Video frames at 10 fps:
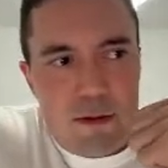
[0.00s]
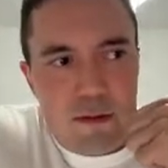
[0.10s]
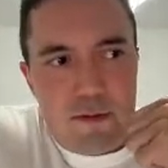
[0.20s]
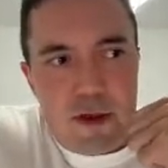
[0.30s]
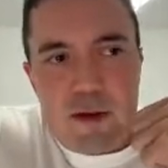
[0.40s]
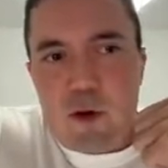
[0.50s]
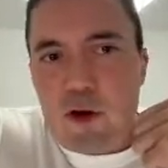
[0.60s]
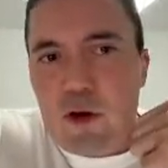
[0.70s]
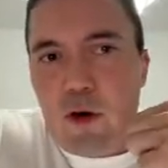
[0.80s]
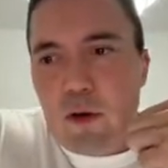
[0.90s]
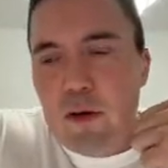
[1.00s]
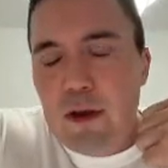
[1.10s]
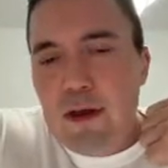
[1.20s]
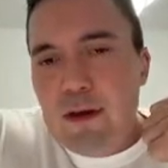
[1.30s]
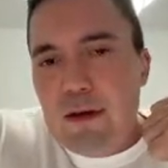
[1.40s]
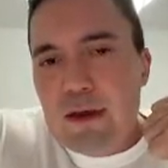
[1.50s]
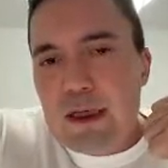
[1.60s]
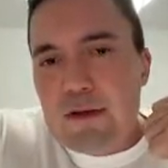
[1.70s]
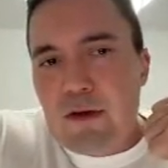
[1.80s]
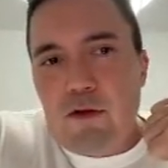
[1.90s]
fixed protocol
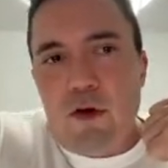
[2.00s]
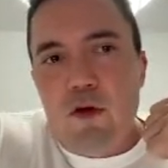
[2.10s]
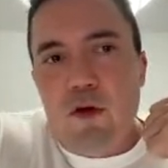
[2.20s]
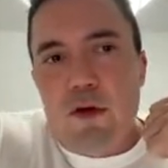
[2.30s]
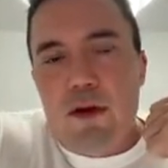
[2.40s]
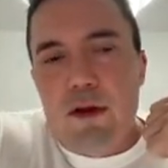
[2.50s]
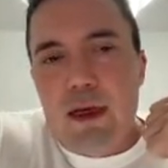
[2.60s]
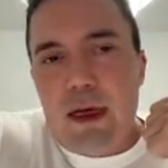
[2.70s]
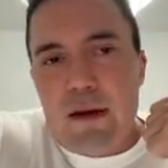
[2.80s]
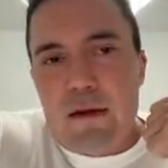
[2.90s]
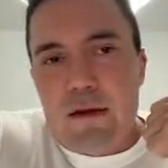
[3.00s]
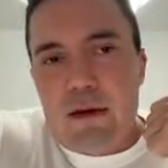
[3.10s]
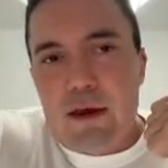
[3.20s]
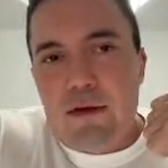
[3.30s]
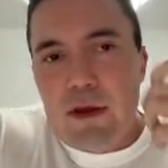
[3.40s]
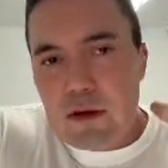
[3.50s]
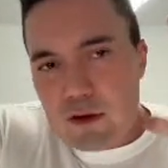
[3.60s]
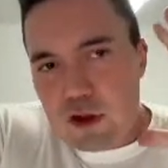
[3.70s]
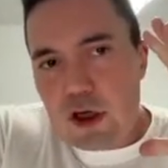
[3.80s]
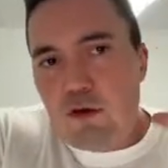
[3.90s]
is very good at giving the
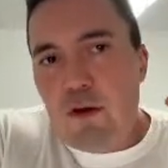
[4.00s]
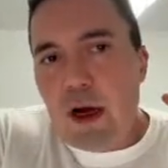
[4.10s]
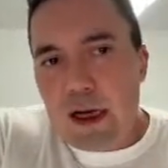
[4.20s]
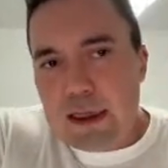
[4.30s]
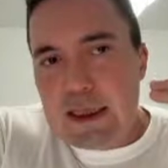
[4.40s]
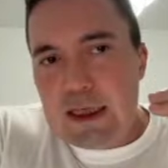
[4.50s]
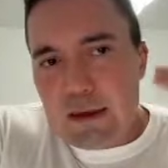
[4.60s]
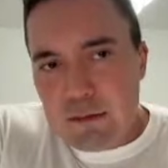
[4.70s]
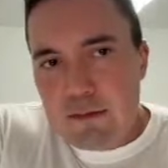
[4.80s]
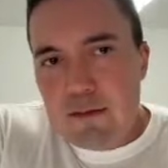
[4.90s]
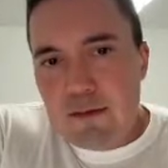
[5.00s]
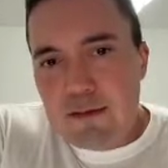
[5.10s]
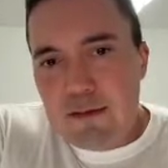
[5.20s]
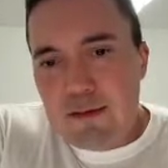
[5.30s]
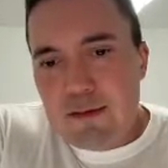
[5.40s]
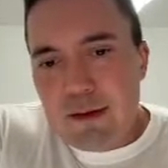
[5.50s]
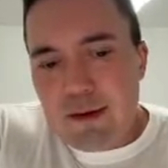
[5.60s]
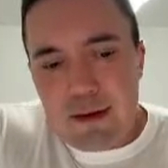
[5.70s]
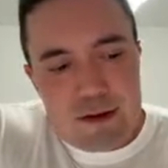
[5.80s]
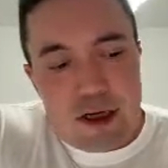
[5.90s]
general idea,
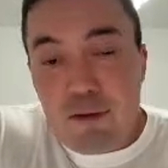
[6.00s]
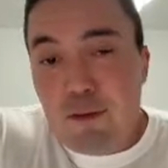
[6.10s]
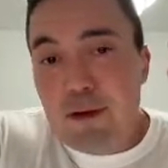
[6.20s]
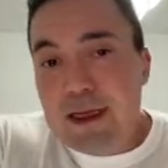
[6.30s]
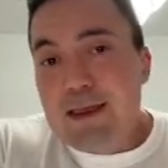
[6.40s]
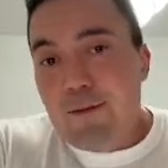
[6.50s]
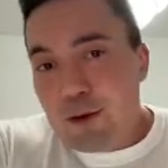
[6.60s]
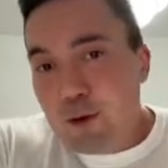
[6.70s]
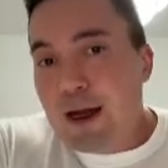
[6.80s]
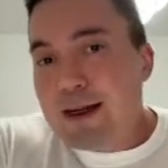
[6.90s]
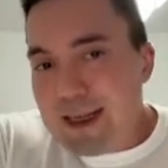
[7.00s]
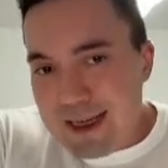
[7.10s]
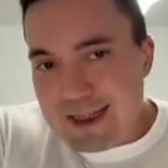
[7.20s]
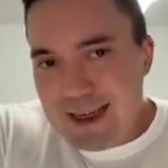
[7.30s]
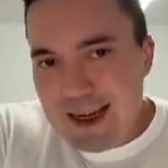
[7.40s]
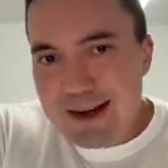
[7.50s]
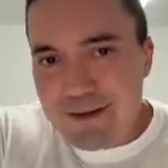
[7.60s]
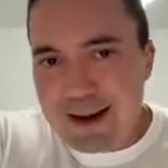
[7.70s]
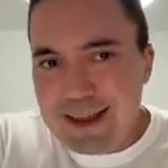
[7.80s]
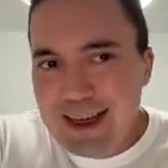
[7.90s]
a general list of good ideas,
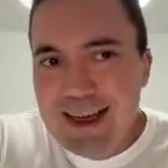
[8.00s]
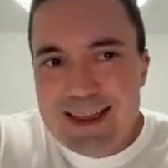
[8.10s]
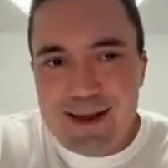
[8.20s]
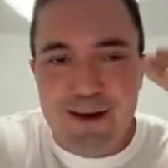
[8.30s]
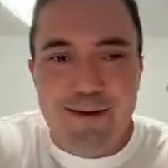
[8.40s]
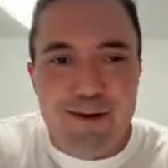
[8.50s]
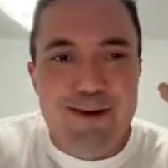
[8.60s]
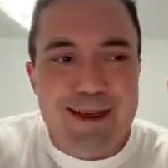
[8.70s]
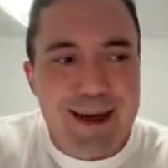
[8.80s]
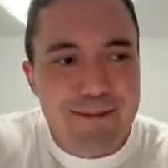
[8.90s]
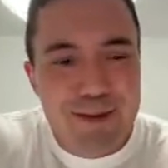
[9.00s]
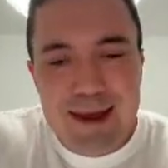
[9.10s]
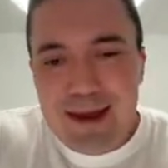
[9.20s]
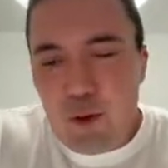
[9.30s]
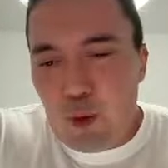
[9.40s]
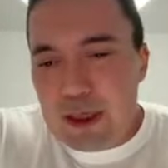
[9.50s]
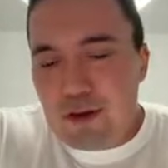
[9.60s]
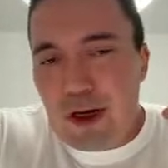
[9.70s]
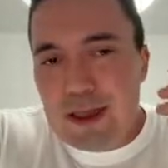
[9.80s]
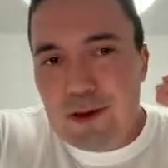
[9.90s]
right? So every time we
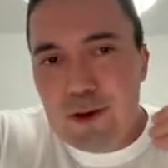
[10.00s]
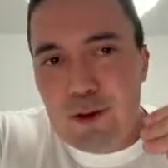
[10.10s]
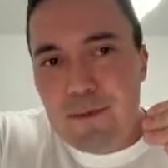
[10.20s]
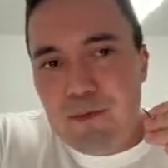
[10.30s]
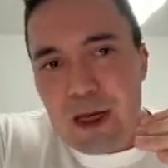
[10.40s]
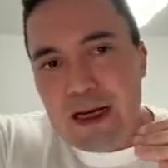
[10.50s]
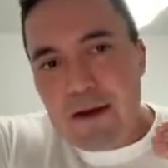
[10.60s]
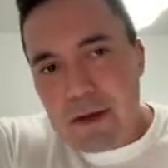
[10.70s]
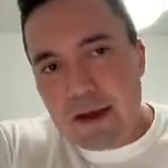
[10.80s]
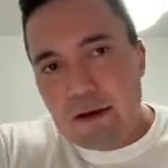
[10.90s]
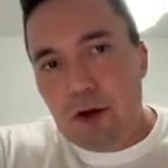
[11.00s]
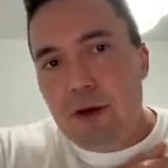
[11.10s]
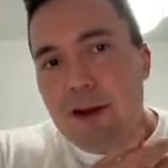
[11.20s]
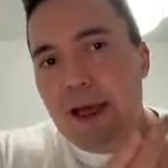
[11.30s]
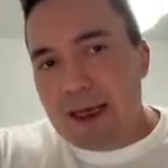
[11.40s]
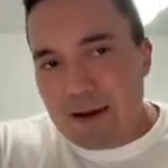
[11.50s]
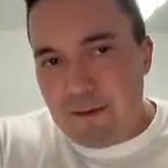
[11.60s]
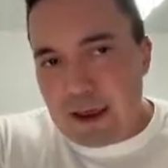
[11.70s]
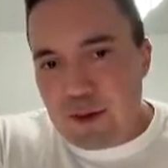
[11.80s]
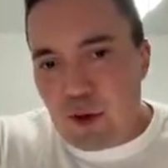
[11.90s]
try to do anything not like in
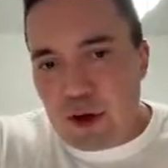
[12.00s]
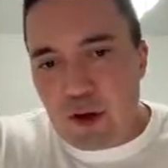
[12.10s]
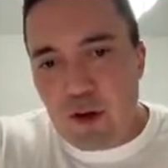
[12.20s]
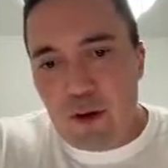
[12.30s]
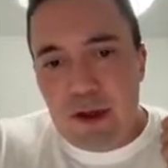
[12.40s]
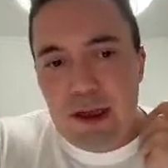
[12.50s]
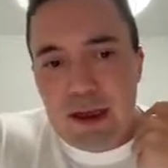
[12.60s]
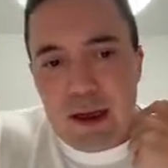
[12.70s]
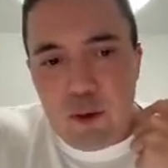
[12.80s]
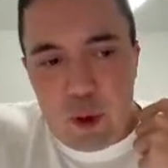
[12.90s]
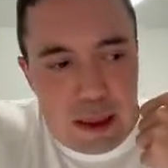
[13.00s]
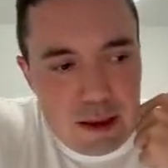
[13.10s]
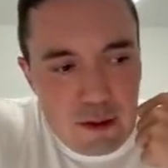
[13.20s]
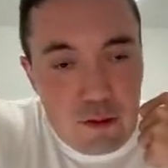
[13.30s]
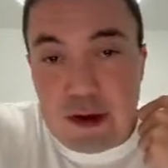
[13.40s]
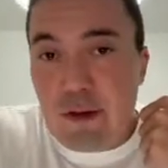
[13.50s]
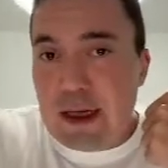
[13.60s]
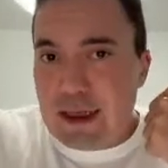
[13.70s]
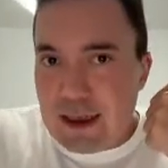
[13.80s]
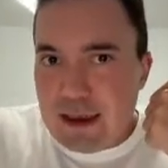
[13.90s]
fixed protocol, we
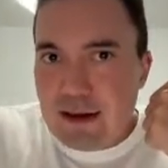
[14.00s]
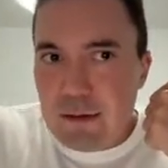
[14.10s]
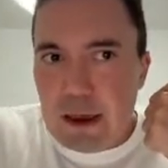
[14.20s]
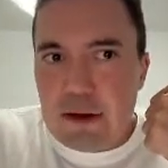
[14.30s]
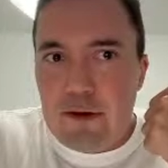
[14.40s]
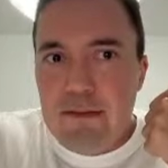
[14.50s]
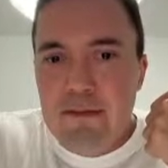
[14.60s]
regretted it later